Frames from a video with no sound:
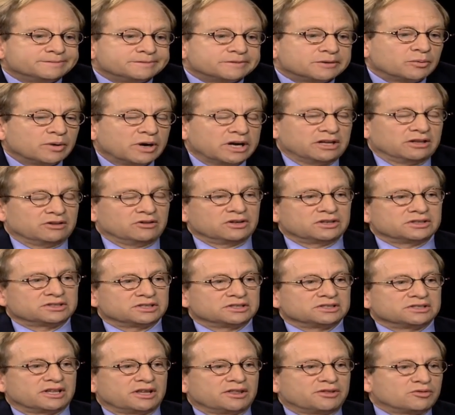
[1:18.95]
the way it looks
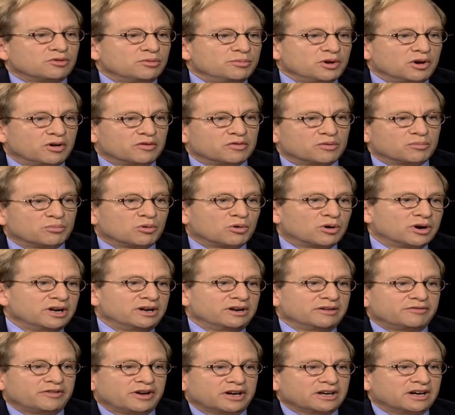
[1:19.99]
is they threw me overboard and
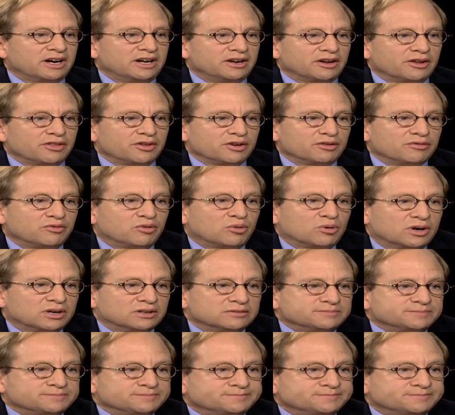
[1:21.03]
in effect got nothing for it.